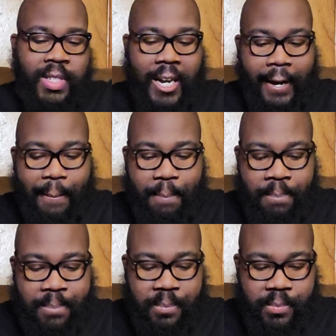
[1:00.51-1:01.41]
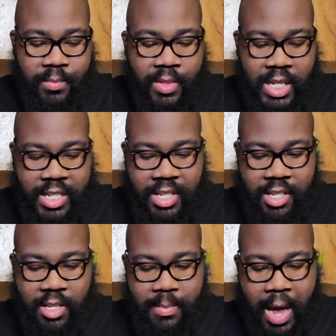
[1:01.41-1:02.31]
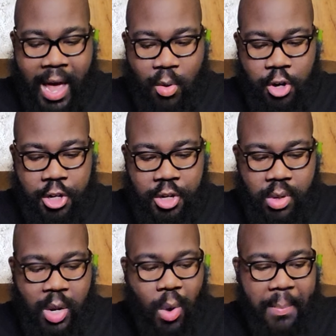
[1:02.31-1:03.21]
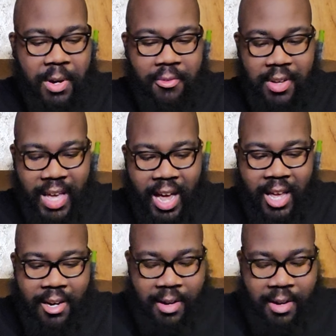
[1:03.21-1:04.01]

Um, this is our duty weapon for that.